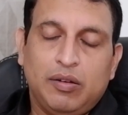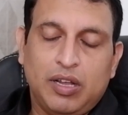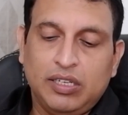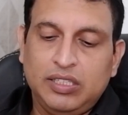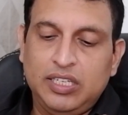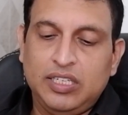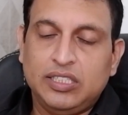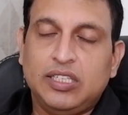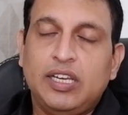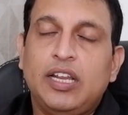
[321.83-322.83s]
cut the
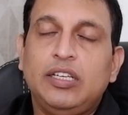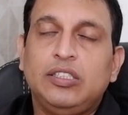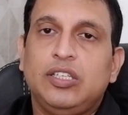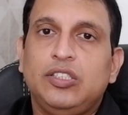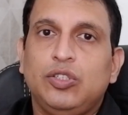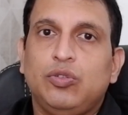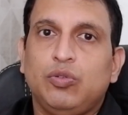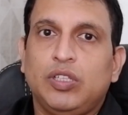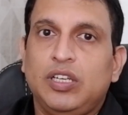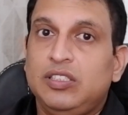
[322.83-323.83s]
intestine and stitch it
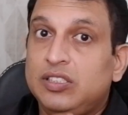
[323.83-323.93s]
together.